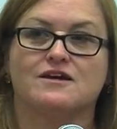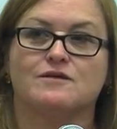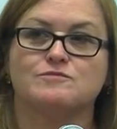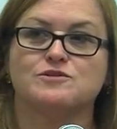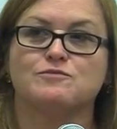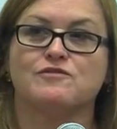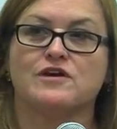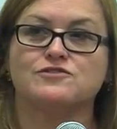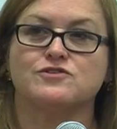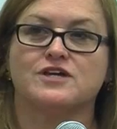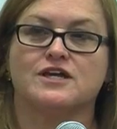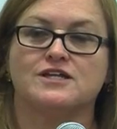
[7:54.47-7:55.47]

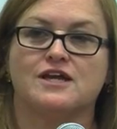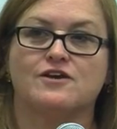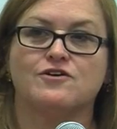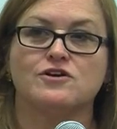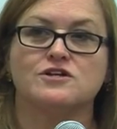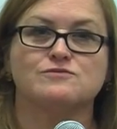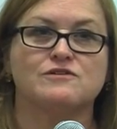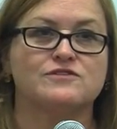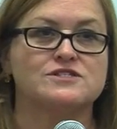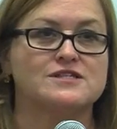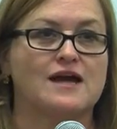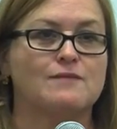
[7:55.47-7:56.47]
Supervisor Ken Yeager, is we've
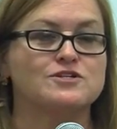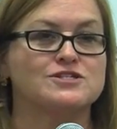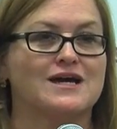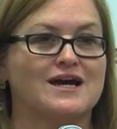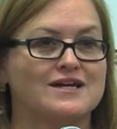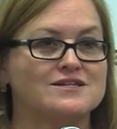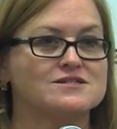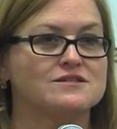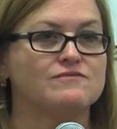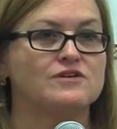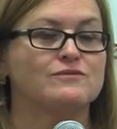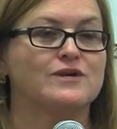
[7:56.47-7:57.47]
established the highest
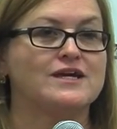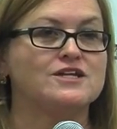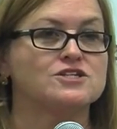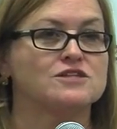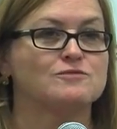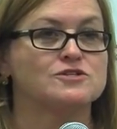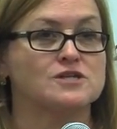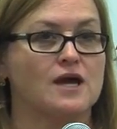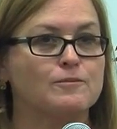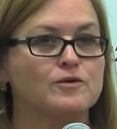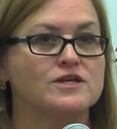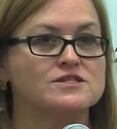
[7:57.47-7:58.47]
living wage and the most
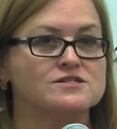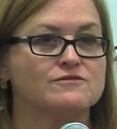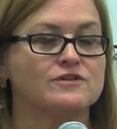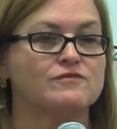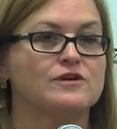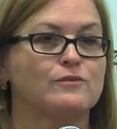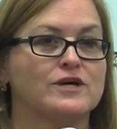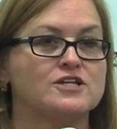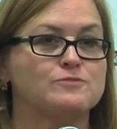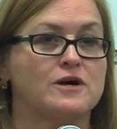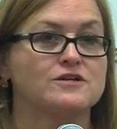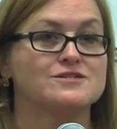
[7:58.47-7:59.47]
comprehensive living
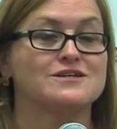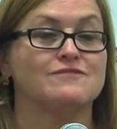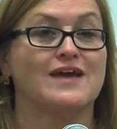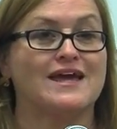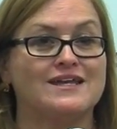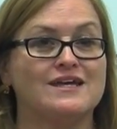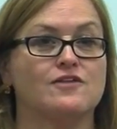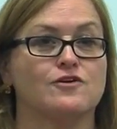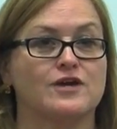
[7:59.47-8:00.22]
wage policy of any other